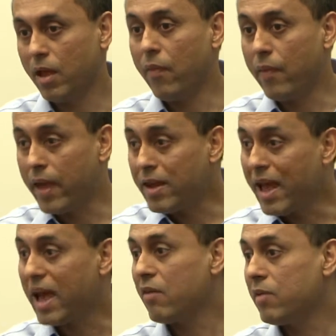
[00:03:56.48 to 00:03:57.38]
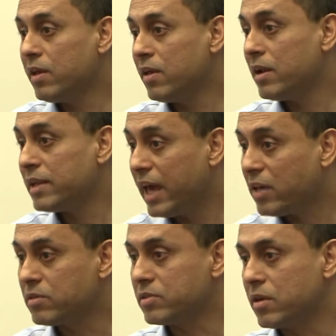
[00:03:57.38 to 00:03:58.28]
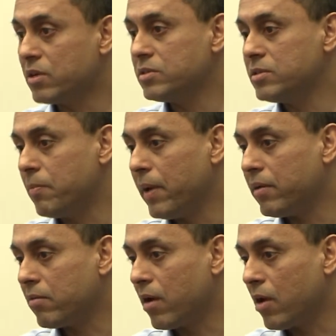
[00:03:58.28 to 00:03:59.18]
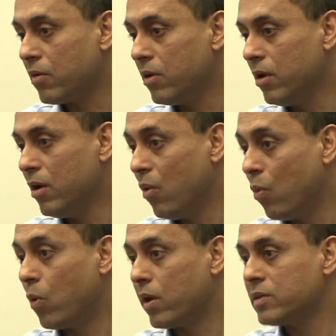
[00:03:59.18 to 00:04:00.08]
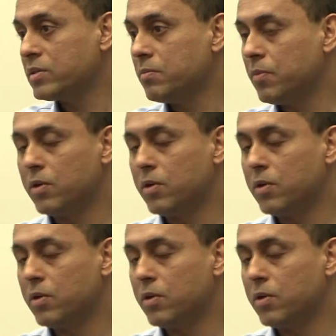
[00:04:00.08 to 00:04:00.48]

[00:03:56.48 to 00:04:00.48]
And then having an engaged discussion, debate around what are some